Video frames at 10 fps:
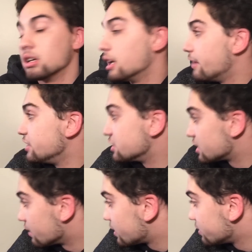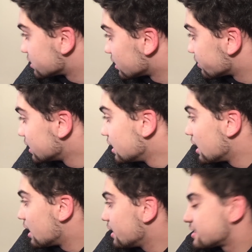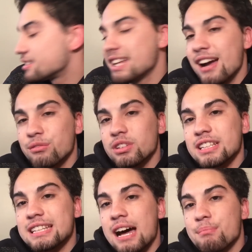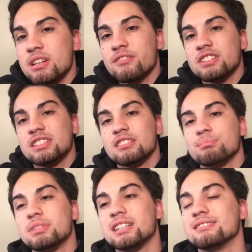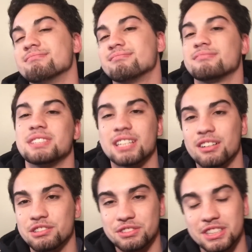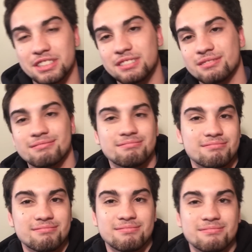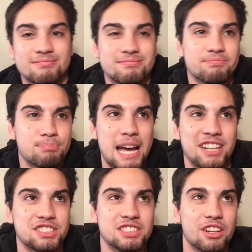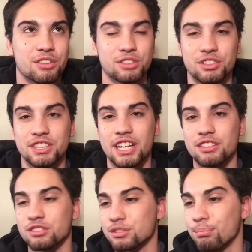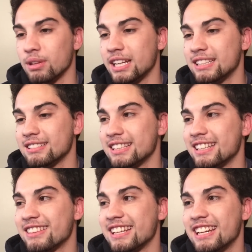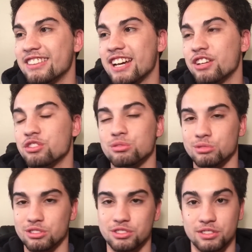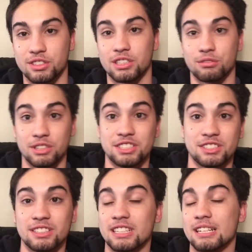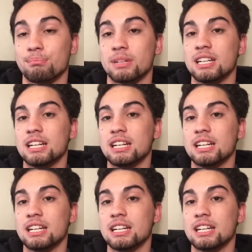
Heavy stuff. It's not really that big of a deal, but, you know, just bashing other creators blatantly, thinking that your words aren't going to reach to them.